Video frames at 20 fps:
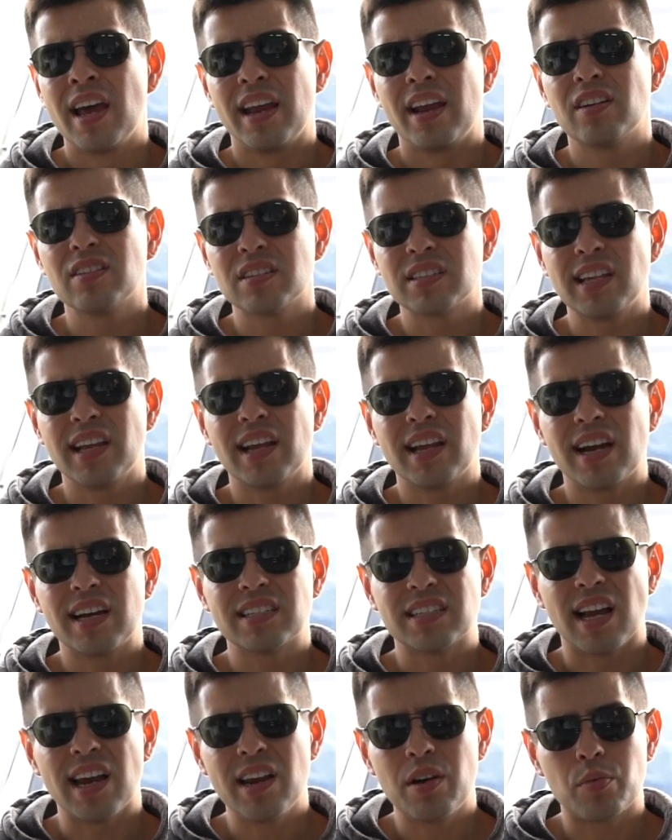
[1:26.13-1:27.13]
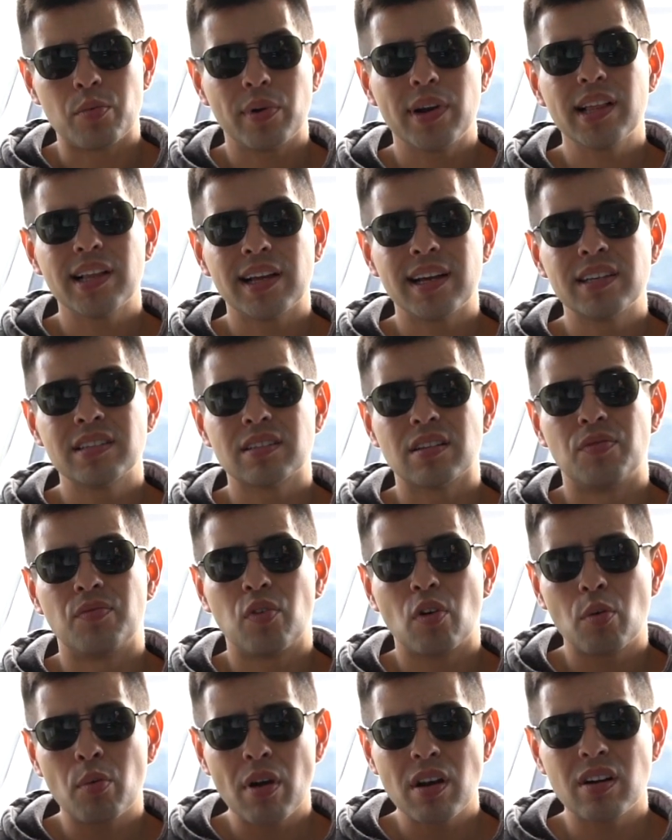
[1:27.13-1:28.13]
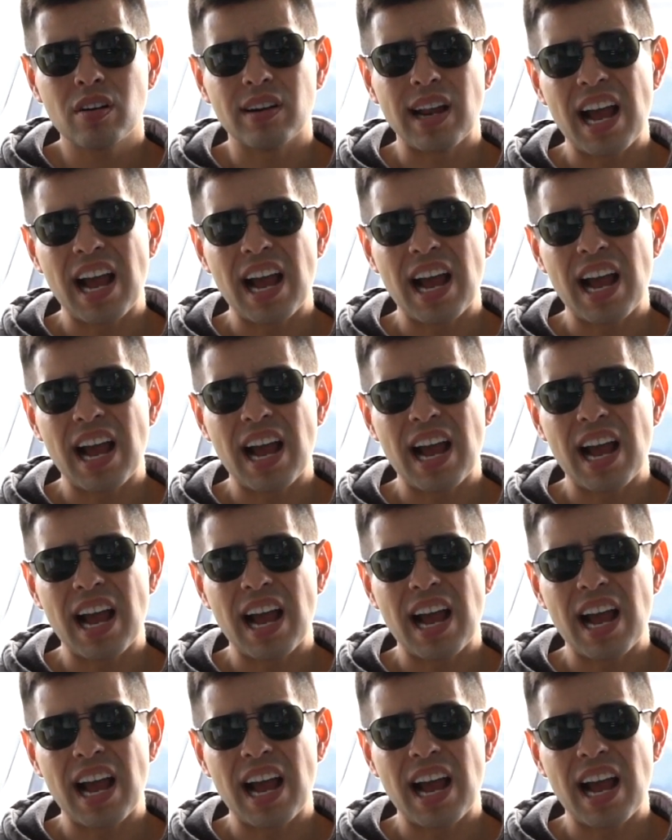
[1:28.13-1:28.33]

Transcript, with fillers: Here's the thing guys, I didn't realize the 4Runner